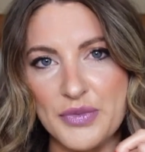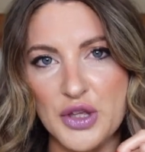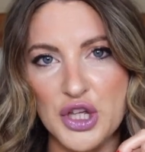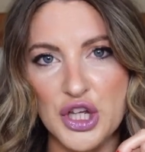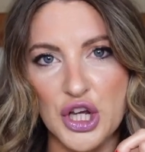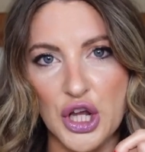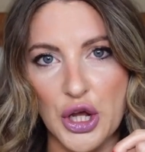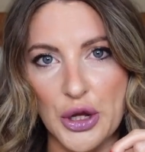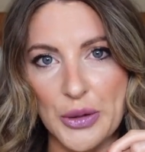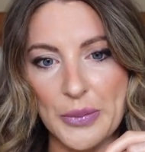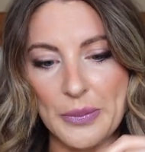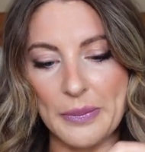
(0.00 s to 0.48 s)
you
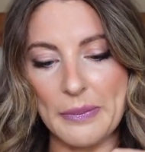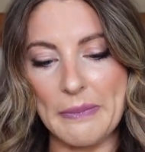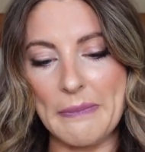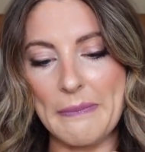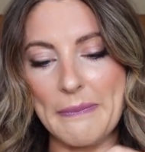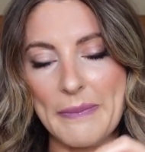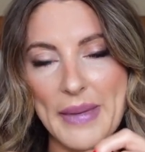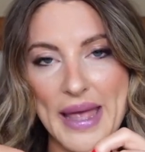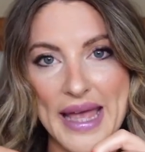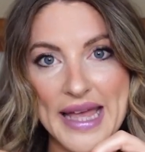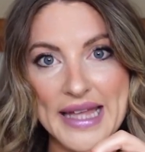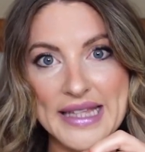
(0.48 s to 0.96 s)
know,
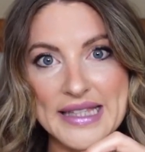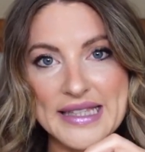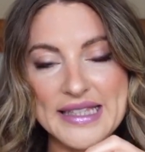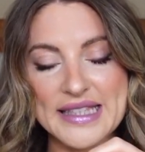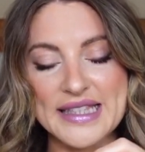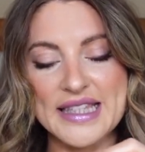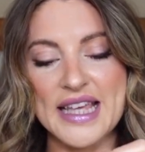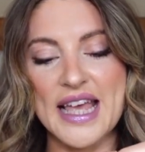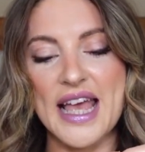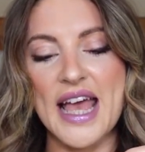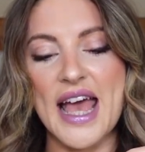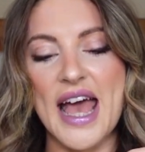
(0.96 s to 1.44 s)
bits.
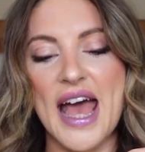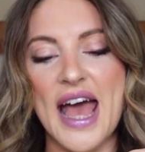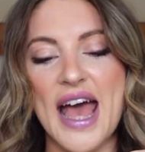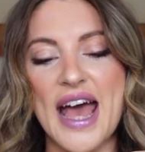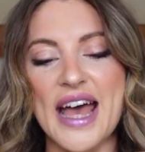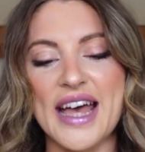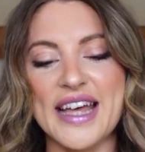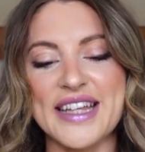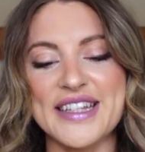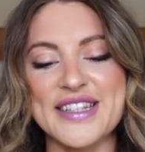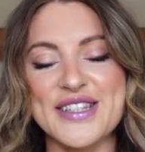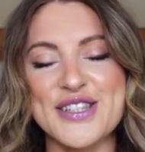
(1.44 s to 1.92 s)

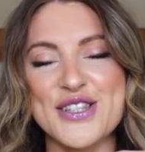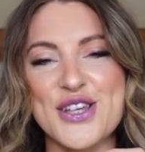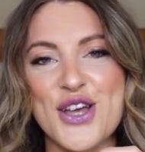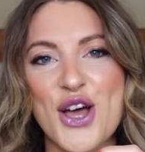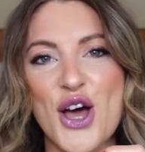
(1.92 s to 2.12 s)
And